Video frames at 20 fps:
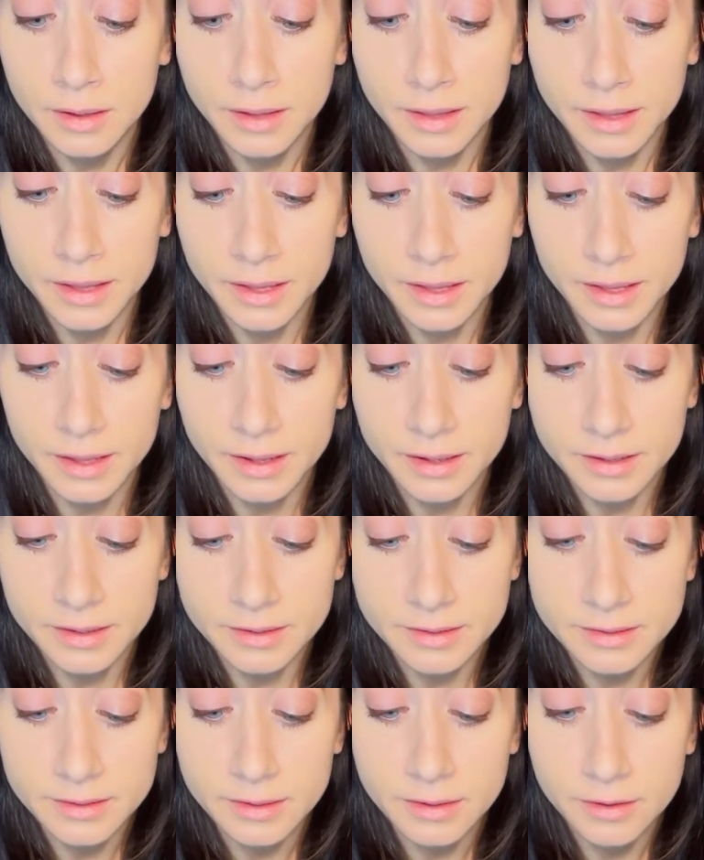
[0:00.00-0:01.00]

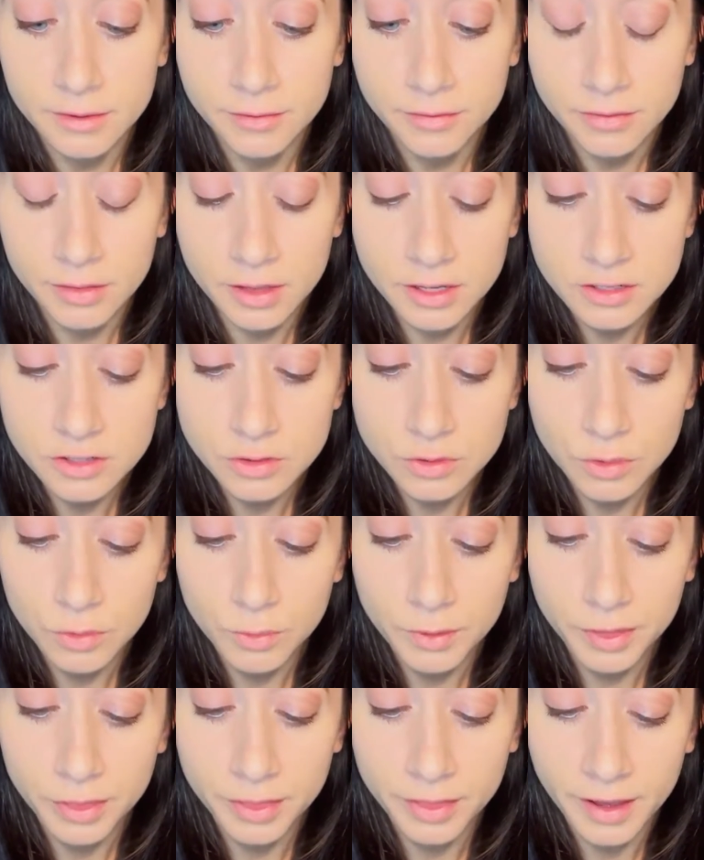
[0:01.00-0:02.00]
and flush
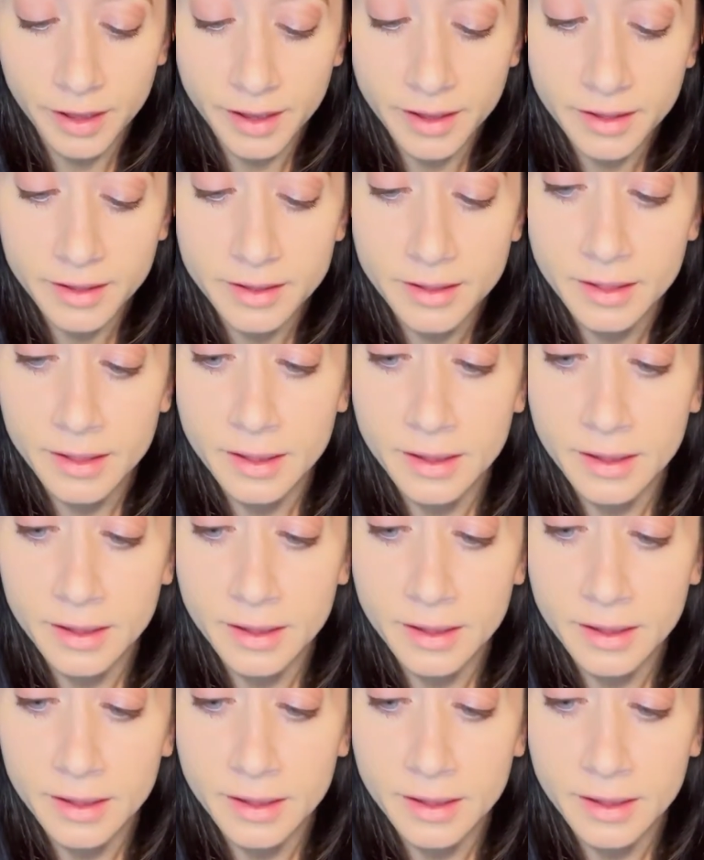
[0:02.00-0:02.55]
with that,